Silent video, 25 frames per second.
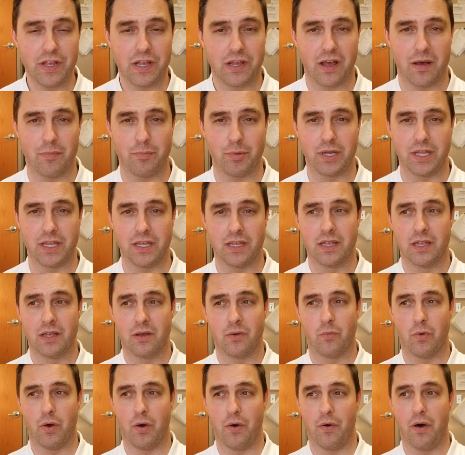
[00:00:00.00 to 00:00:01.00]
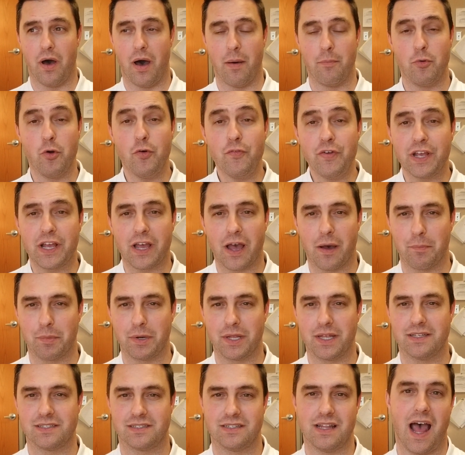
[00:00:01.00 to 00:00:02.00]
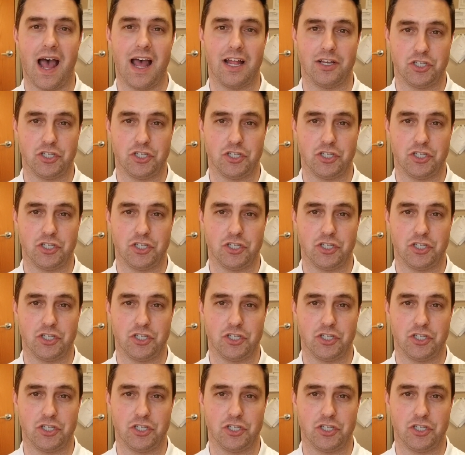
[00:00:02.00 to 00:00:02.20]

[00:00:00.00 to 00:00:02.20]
company. Well, a moving company is not